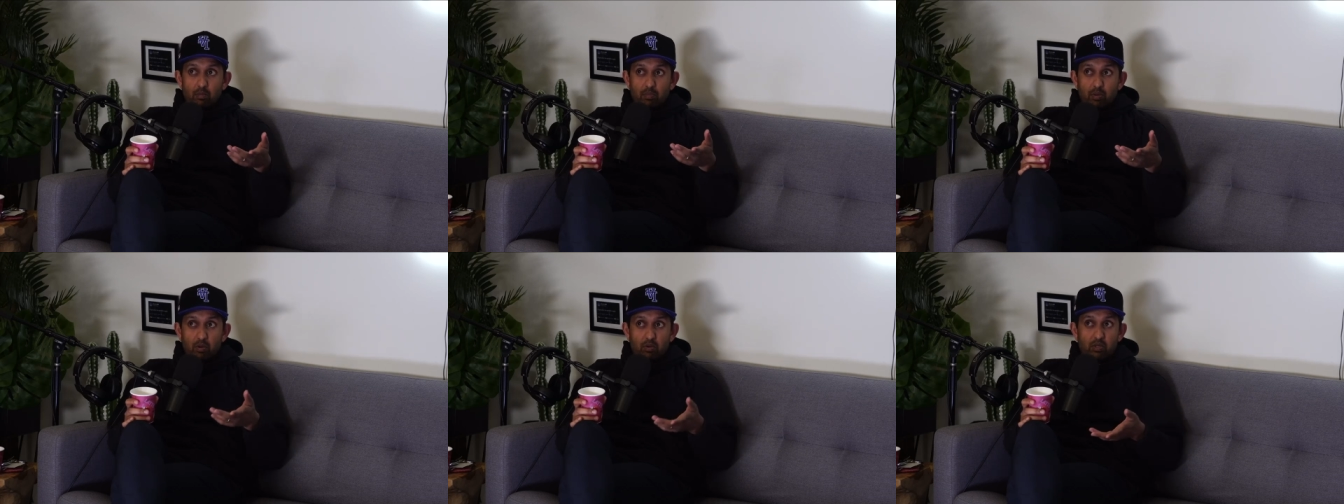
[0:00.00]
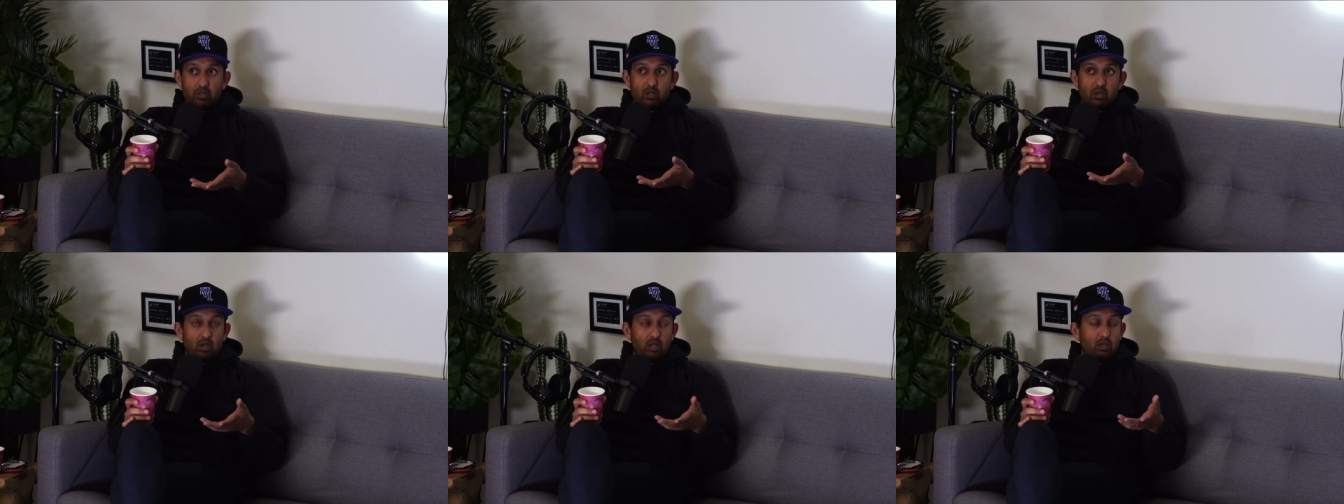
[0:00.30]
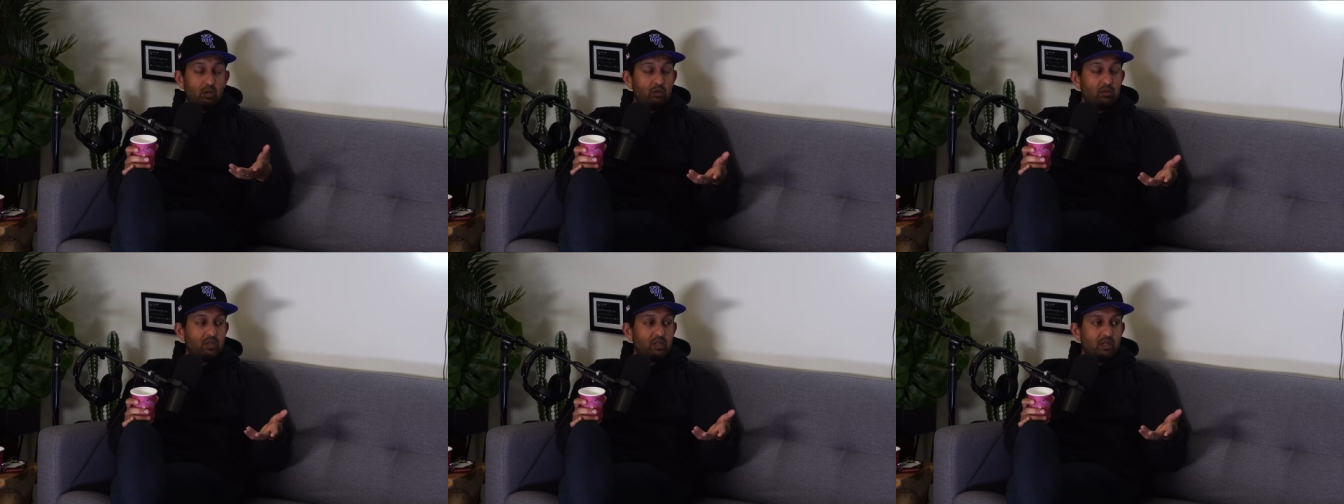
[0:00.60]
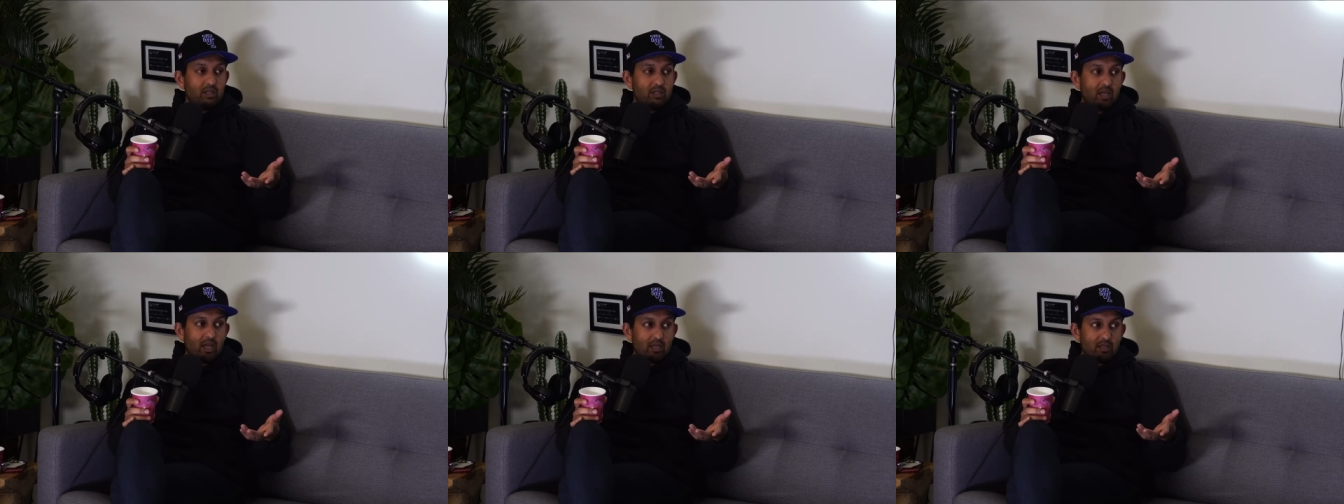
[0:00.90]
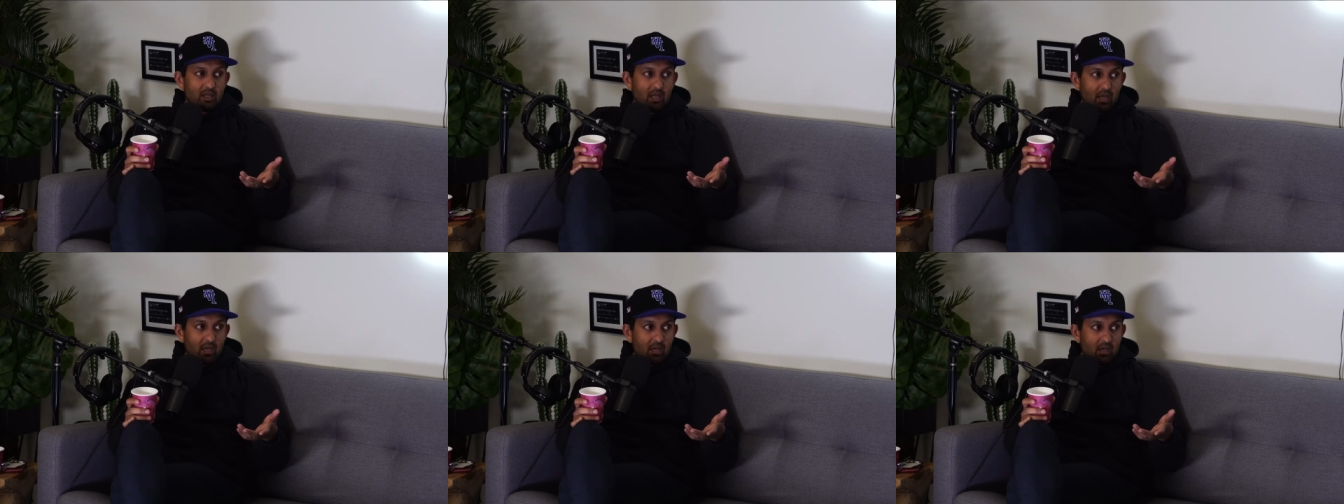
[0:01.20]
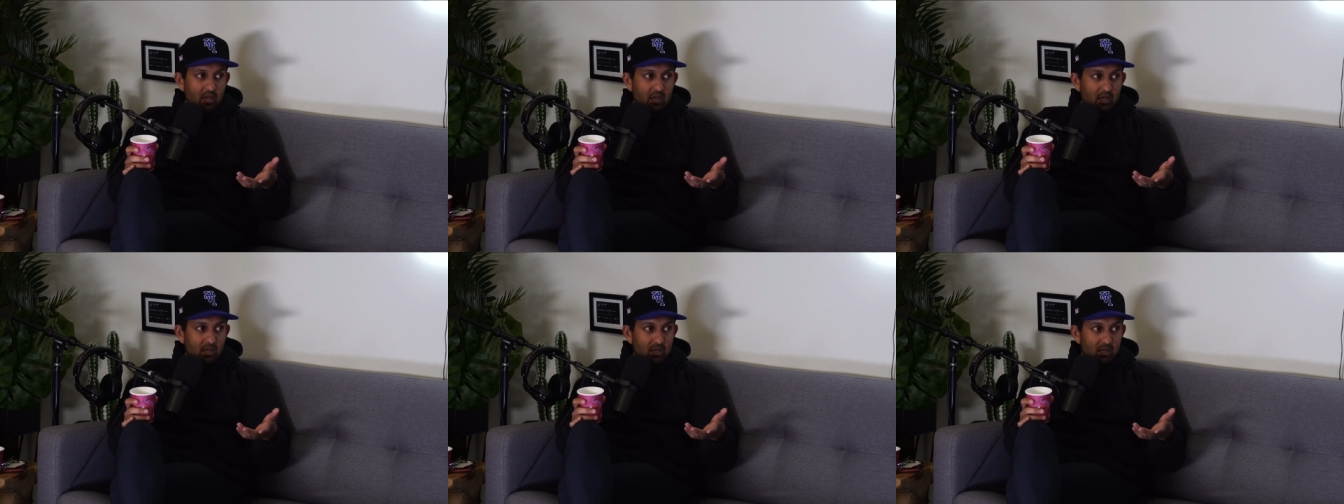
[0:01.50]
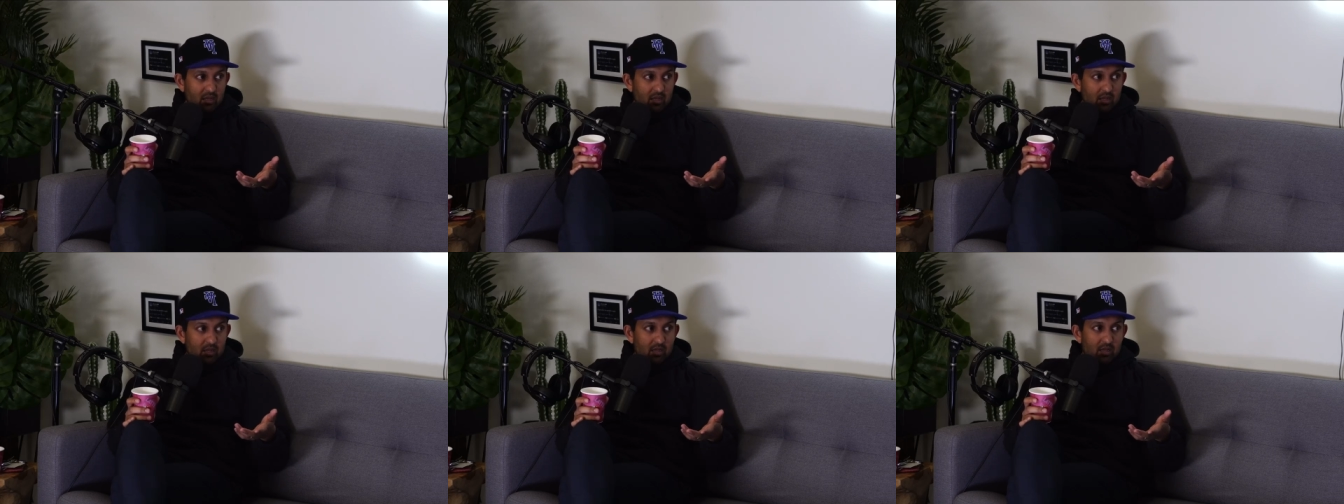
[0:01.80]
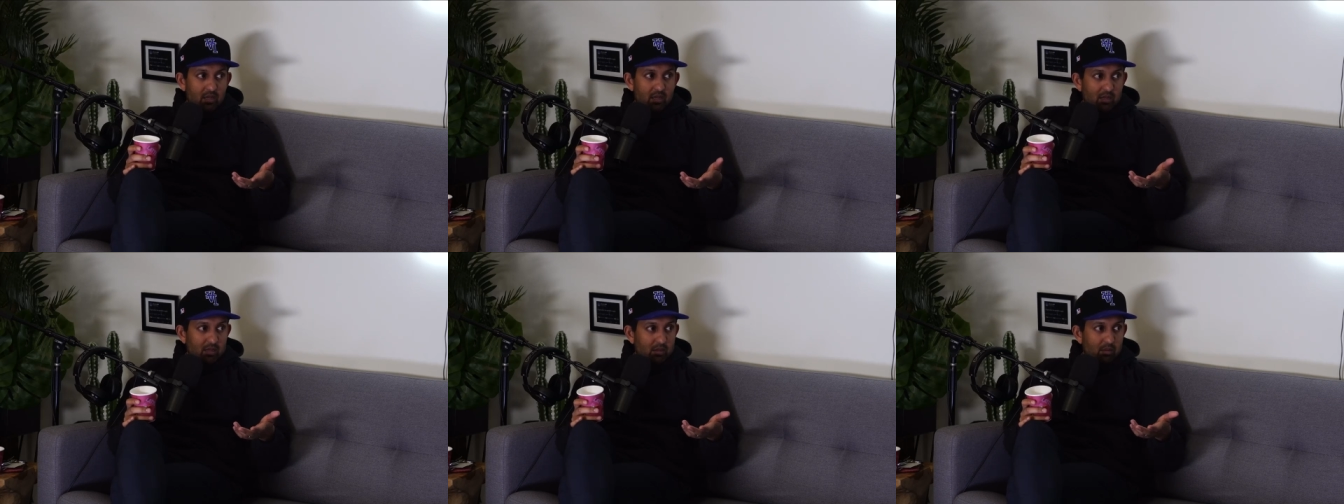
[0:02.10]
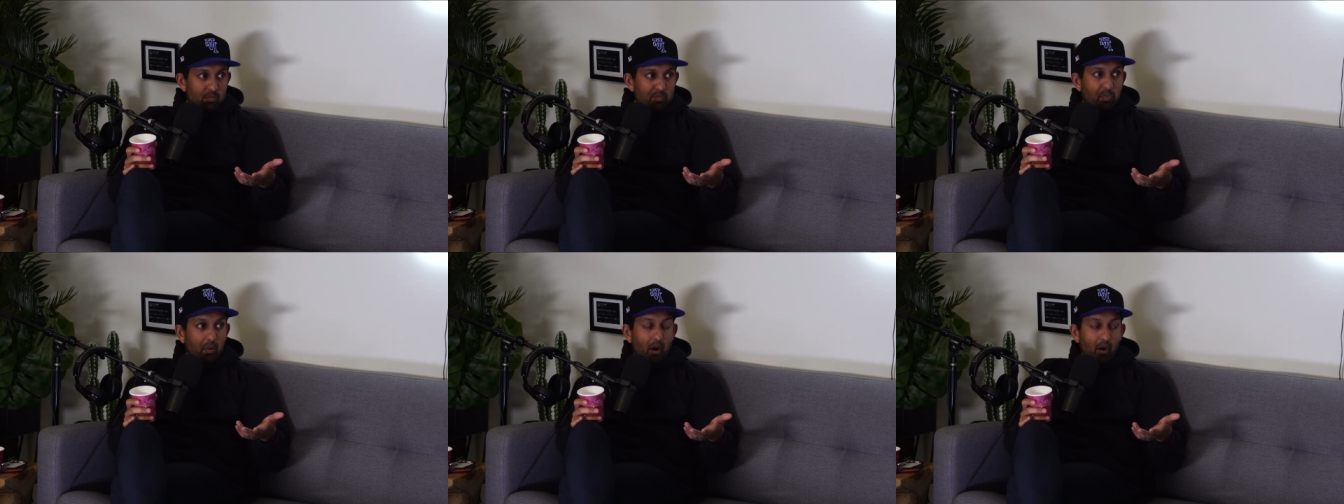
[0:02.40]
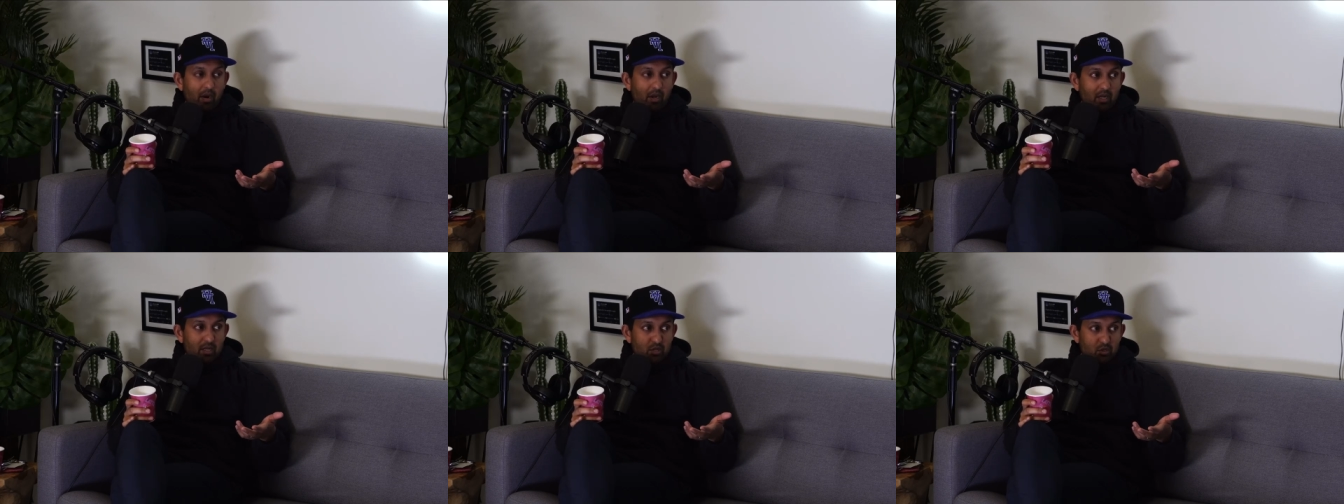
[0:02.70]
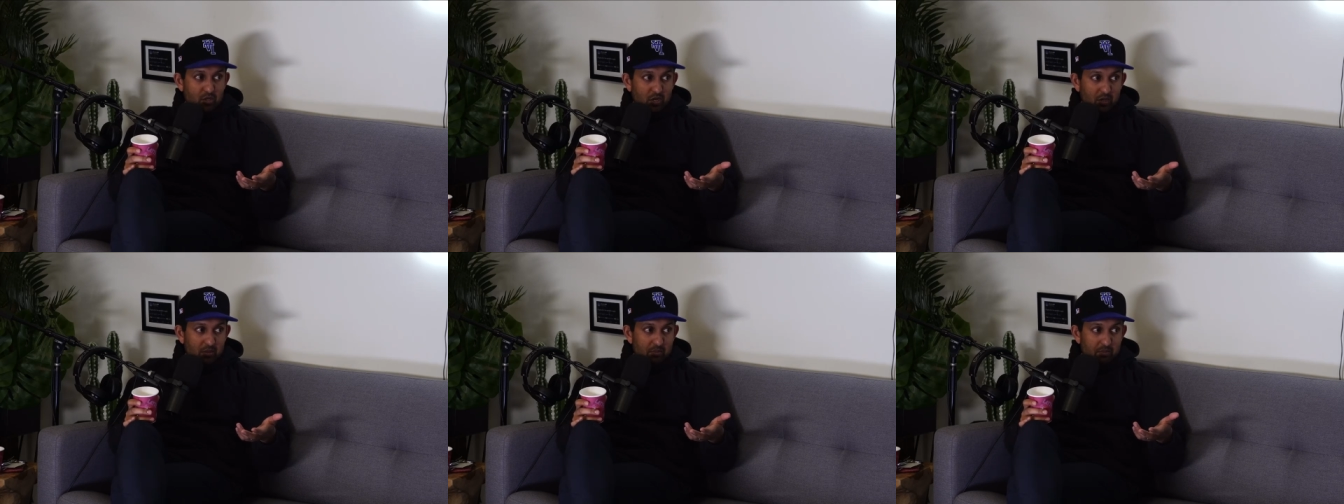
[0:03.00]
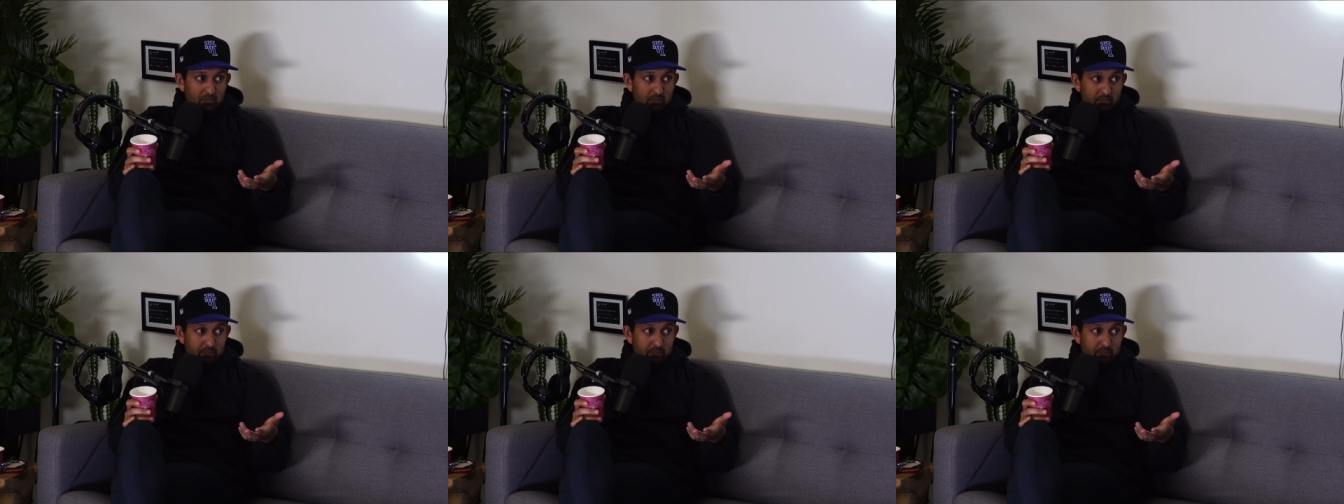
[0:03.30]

Putin's going to use this as like a bargaining chip.